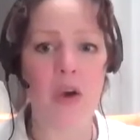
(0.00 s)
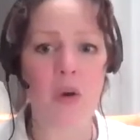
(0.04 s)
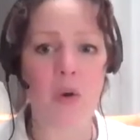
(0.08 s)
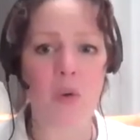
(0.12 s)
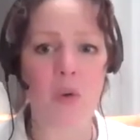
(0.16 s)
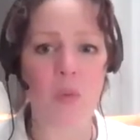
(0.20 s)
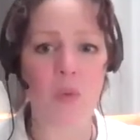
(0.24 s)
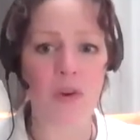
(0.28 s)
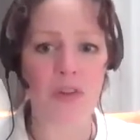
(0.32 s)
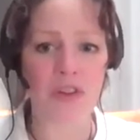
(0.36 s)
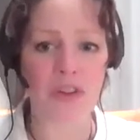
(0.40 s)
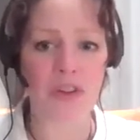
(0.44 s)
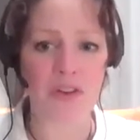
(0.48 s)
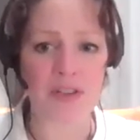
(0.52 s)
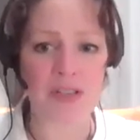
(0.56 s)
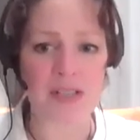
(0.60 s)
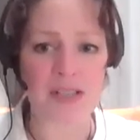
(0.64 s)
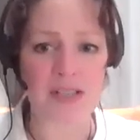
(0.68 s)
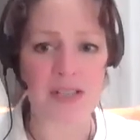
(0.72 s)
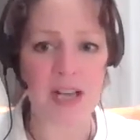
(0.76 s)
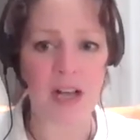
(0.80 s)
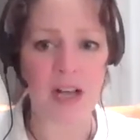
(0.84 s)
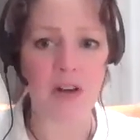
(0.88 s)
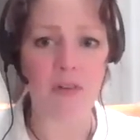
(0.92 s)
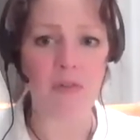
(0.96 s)
with
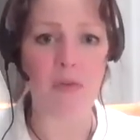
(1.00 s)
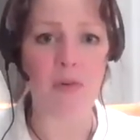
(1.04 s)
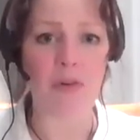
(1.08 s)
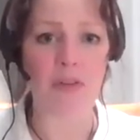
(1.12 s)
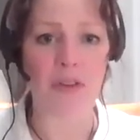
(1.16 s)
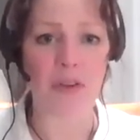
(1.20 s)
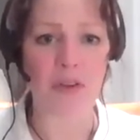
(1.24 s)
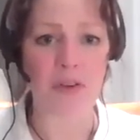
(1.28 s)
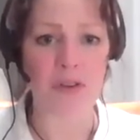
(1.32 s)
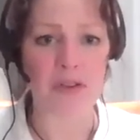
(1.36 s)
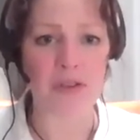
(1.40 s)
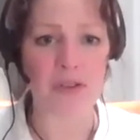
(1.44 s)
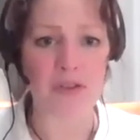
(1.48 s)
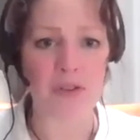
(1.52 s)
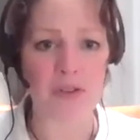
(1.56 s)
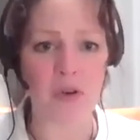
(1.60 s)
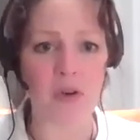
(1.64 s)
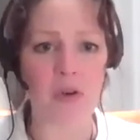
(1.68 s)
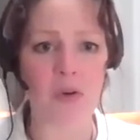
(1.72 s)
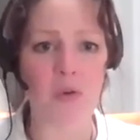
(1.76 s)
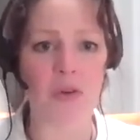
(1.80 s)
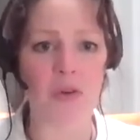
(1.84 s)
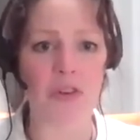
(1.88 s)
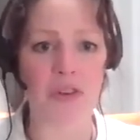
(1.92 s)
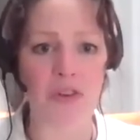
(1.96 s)
yourself, with your
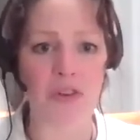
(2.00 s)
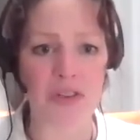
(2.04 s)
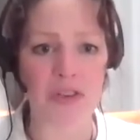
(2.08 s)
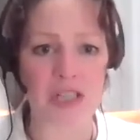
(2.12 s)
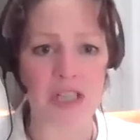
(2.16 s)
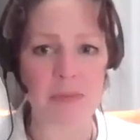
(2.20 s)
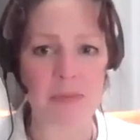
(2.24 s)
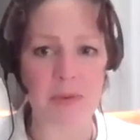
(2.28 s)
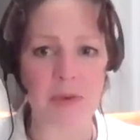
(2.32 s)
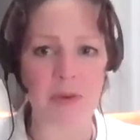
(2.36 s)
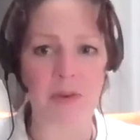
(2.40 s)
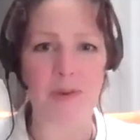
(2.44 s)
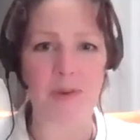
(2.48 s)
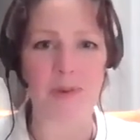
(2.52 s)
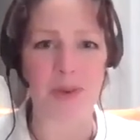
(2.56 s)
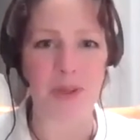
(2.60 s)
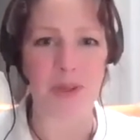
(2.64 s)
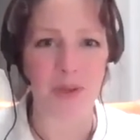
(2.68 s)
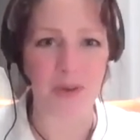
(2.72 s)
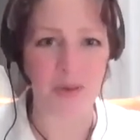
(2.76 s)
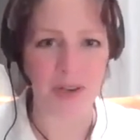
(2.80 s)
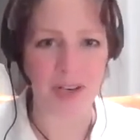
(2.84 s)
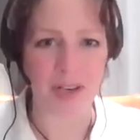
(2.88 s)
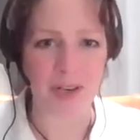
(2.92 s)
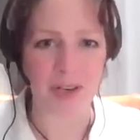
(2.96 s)
soul, with your spirit, with
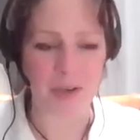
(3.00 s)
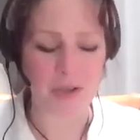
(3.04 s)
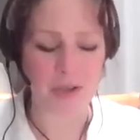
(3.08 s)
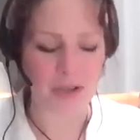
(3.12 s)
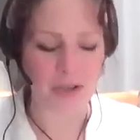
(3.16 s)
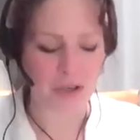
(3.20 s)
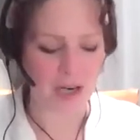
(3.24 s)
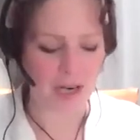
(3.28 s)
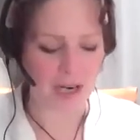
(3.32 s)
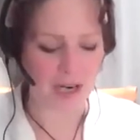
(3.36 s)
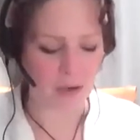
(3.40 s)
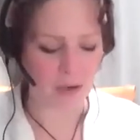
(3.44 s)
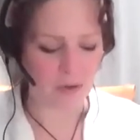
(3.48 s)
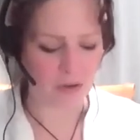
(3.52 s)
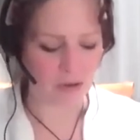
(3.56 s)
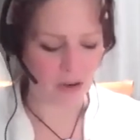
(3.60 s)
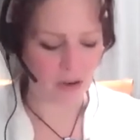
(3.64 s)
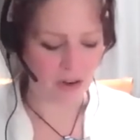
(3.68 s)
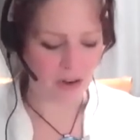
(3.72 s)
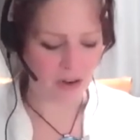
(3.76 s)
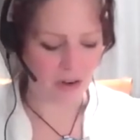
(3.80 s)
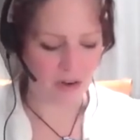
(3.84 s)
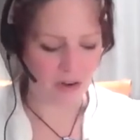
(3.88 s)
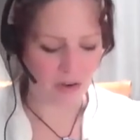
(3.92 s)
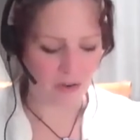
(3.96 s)
your inner child,
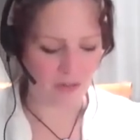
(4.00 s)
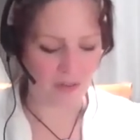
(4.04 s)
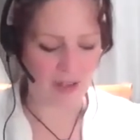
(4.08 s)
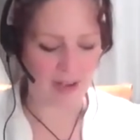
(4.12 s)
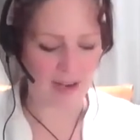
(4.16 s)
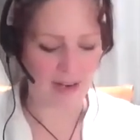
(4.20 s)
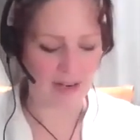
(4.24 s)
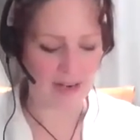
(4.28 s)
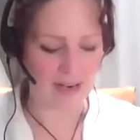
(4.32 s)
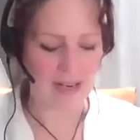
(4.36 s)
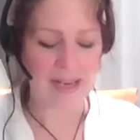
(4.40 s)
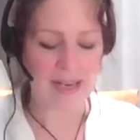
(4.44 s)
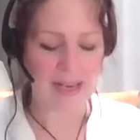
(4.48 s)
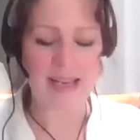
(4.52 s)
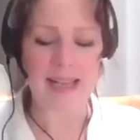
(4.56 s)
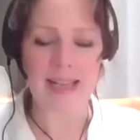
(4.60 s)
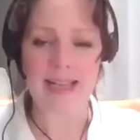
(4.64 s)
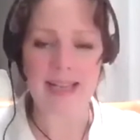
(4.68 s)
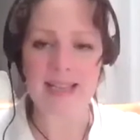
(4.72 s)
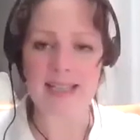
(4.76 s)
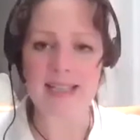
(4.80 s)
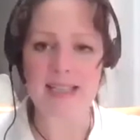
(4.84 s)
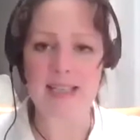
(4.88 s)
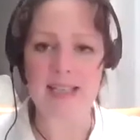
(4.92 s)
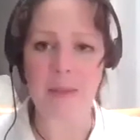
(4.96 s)
all of that.
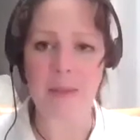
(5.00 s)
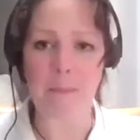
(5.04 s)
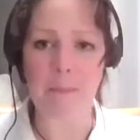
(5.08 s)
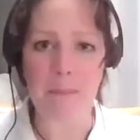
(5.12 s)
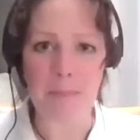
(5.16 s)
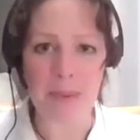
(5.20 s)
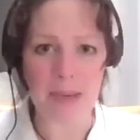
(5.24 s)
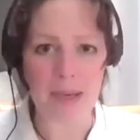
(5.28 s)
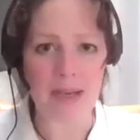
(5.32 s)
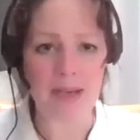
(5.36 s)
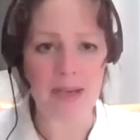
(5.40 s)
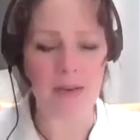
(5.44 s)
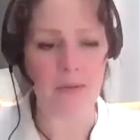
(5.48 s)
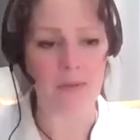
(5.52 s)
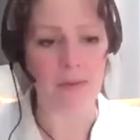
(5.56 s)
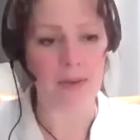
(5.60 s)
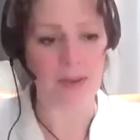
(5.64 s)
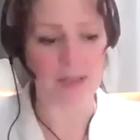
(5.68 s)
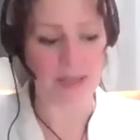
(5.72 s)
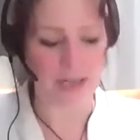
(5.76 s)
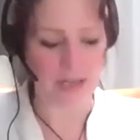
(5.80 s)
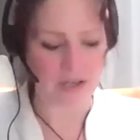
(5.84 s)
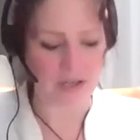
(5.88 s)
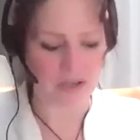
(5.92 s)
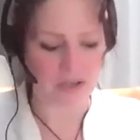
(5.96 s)
This is a big
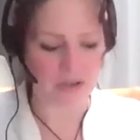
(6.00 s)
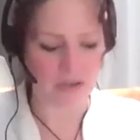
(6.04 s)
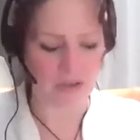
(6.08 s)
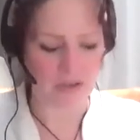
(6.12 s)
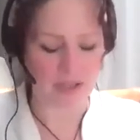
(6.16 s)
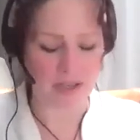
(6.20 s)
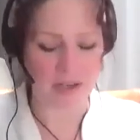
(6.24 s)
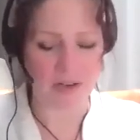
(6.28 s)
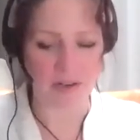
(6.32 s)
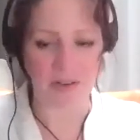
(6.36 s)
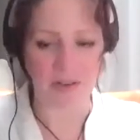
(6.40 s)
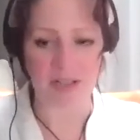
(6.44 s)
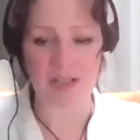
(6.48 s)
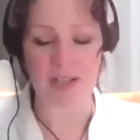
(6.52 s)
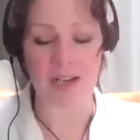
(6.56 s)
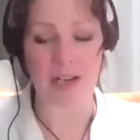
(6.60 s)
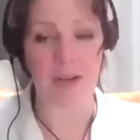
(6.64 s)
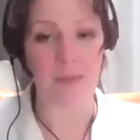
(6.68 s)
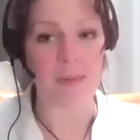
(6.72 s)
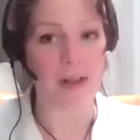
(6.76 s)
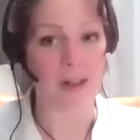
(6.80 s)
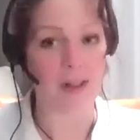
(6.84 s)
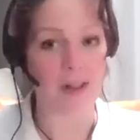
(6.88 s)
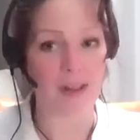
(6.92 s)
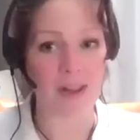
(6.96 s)
relational year. There's going to
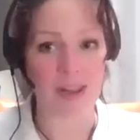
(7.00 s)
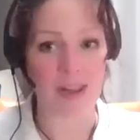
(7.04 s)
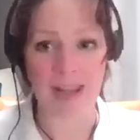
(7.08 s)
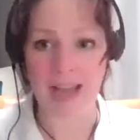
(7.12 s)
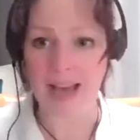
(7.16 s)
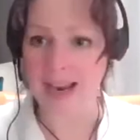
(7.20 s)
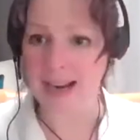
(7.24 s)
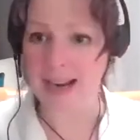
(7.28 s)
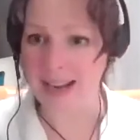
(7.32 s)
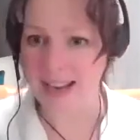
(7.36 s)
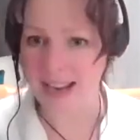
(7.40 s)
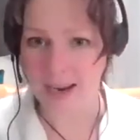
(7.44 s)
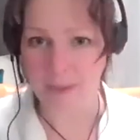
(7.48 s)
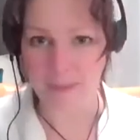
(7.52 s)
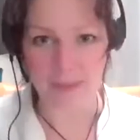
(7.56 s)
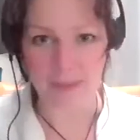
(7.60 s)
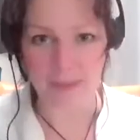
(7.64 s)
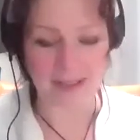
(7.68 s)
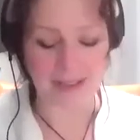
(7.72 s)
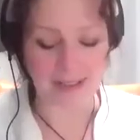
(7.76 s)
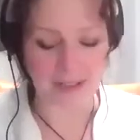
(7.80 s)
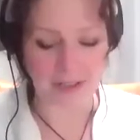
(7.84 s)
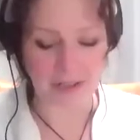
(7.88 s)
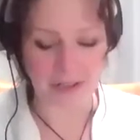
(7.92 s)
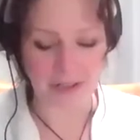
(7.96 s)
be a lot
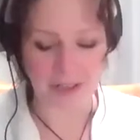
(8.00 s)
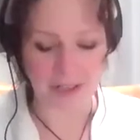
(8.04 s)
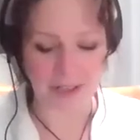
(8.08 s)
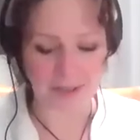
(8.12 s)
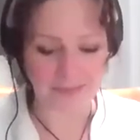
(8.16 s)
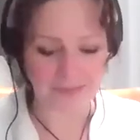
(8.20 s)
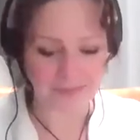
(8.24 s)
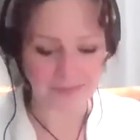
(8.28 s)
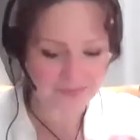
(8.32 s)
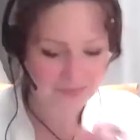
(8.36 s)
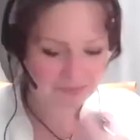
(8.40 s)
happening this year.